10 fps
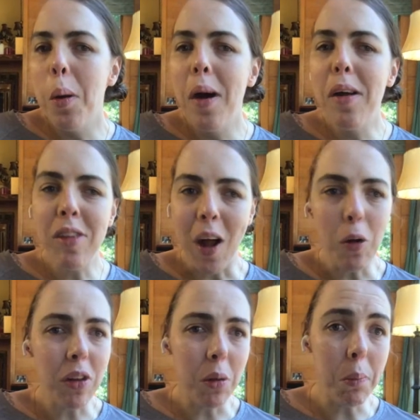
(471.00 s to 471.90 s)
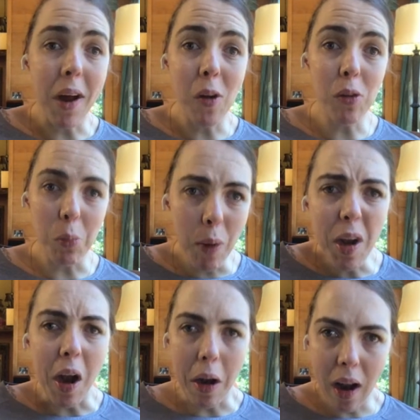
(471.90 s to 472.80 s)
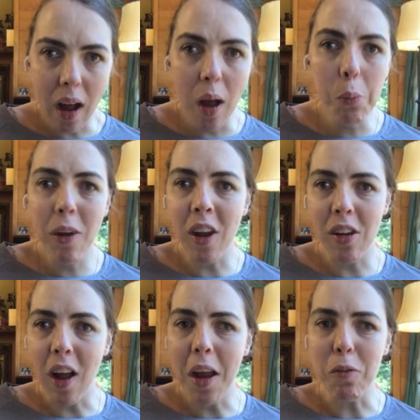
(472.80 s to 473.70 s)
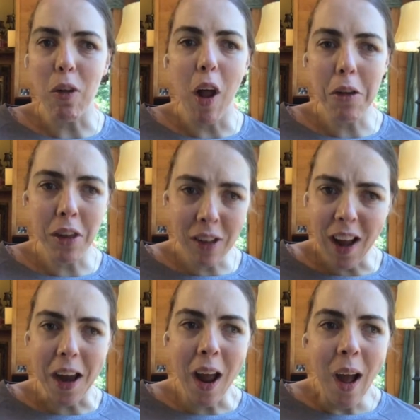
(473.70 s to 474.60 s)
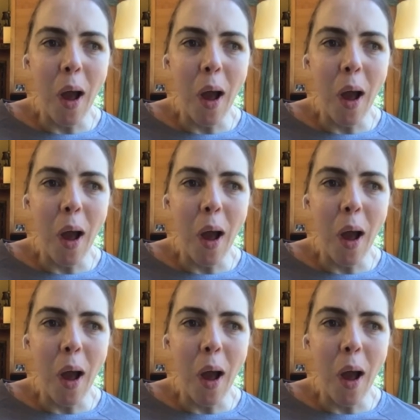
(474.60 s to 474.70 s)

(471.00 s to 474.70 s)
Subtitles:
1,000 miles a minute because I have a lot to say.